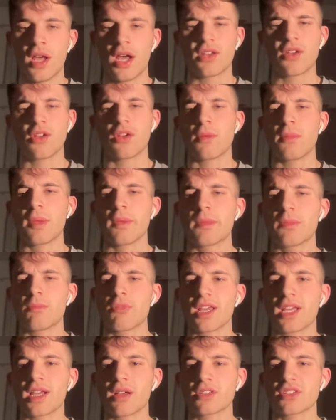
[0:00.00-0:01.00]
I don't know, maybe
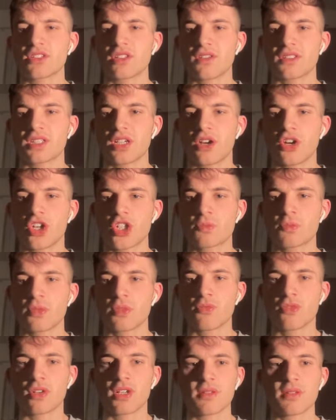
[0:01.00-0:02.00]
breakout star is harsh,
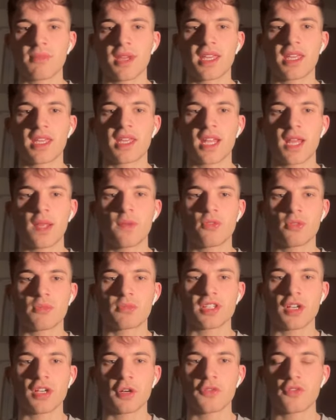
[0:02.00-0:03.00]
but really making a name for
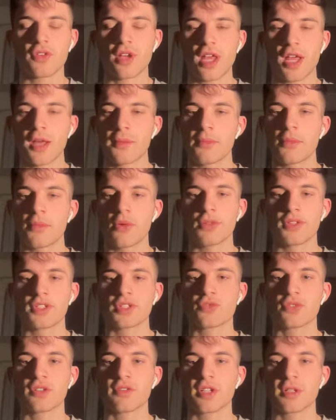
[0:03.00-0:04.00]
himself on
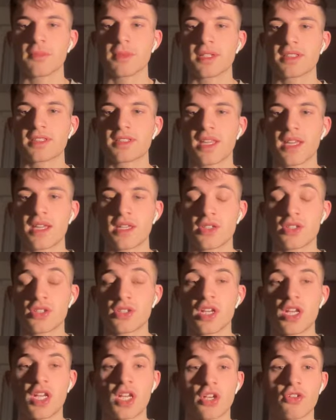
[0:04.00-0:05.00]
this really, really big
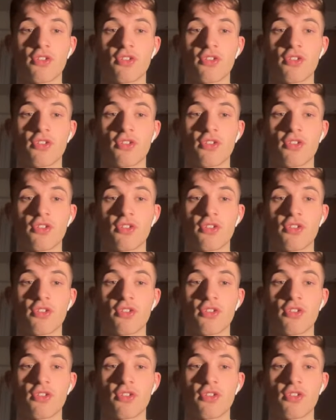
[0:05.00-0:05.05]
stage.